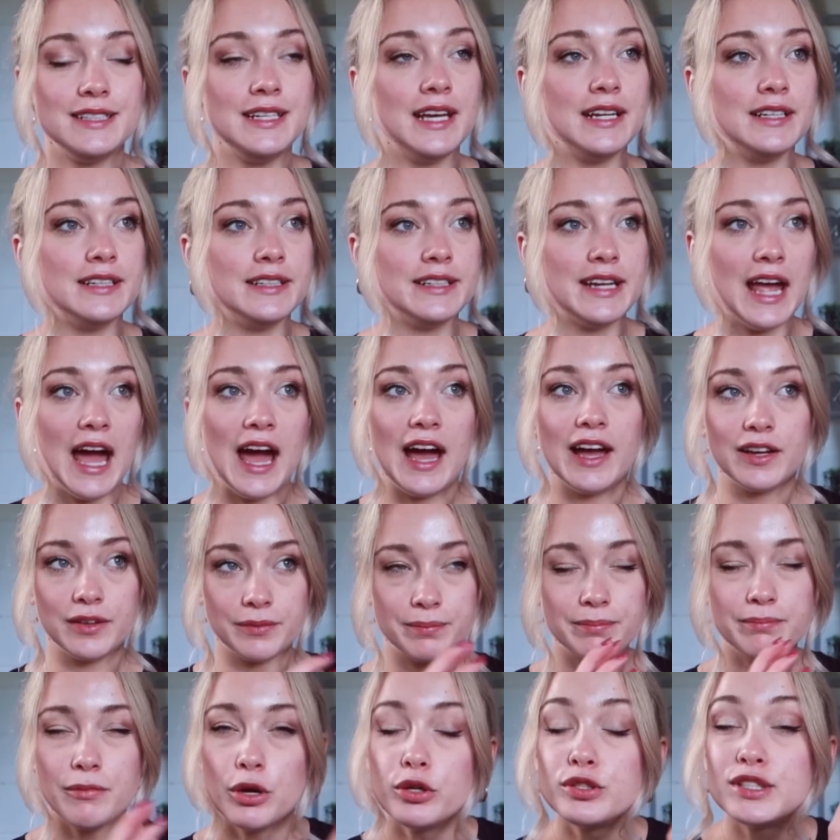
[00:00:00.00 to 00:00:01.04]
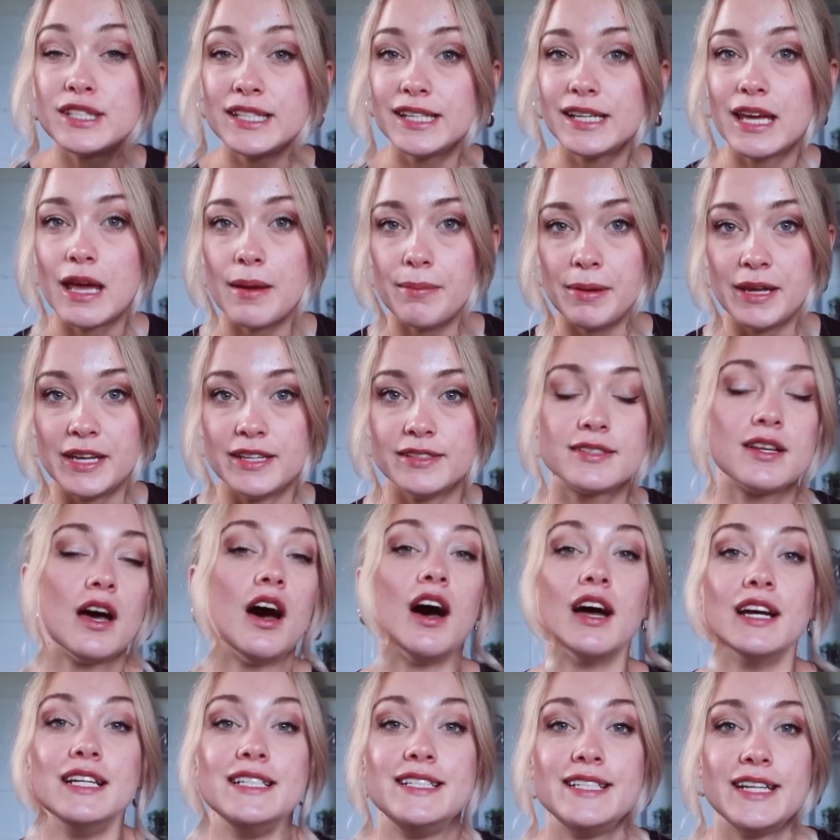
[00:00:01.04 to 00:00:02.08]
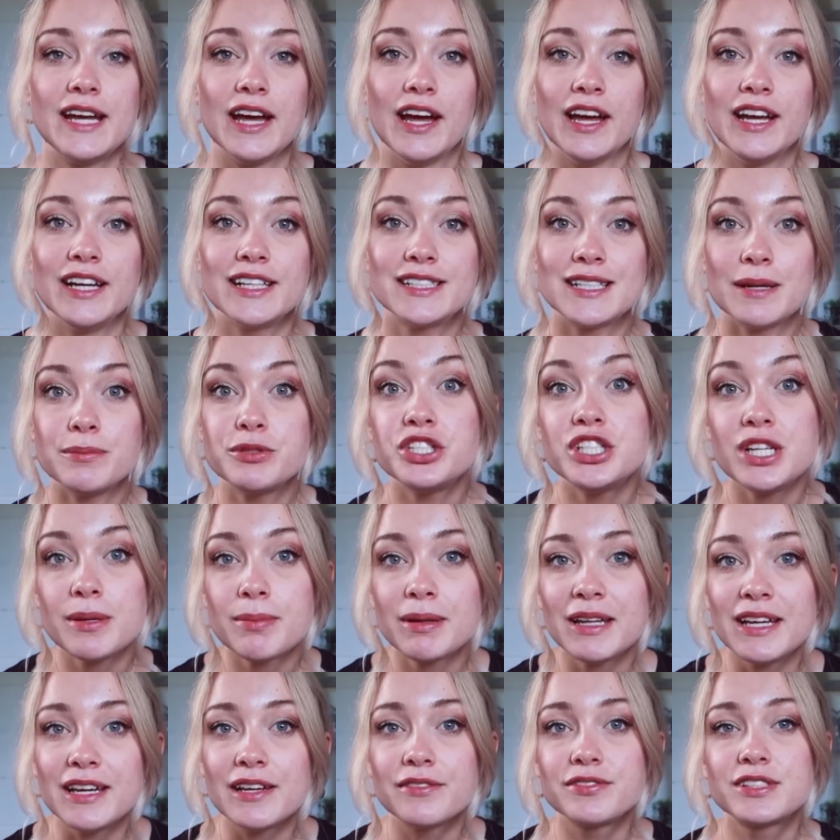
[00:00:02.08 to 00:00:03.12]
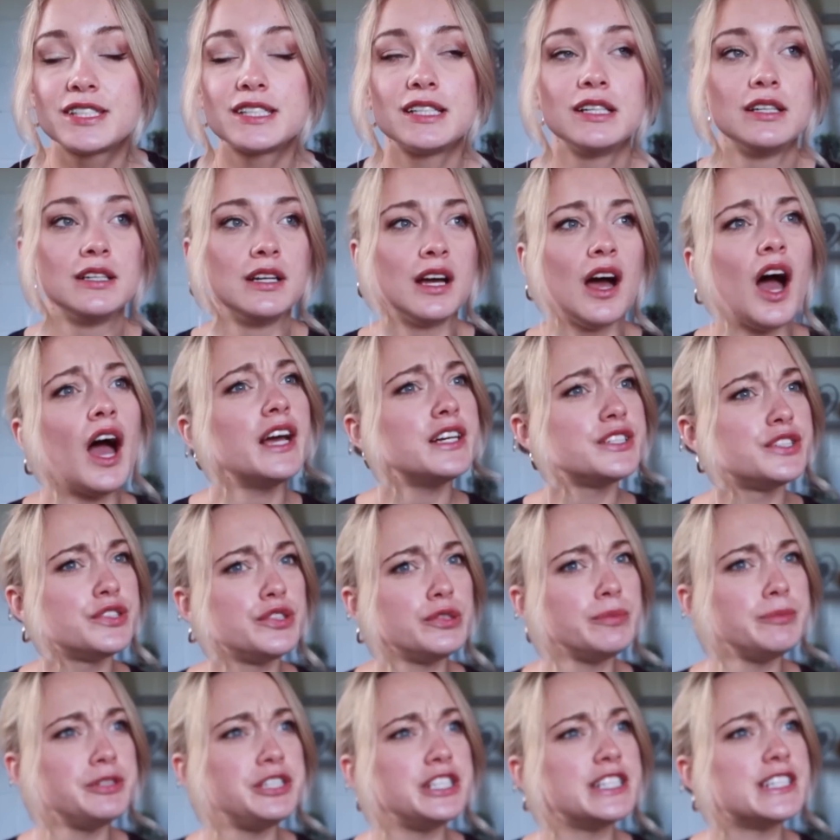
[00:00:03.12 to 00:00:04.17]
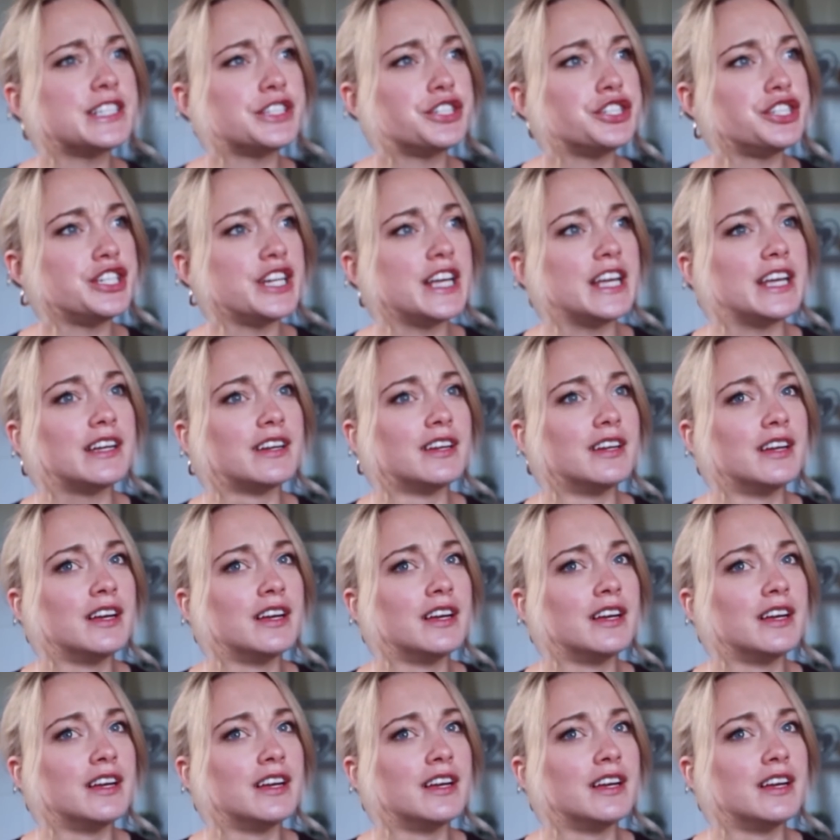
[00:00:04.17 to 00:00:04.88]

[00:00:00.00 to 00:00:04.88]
yin and yang, mostly Kibbe's idea, except she believes, I assume she's a she.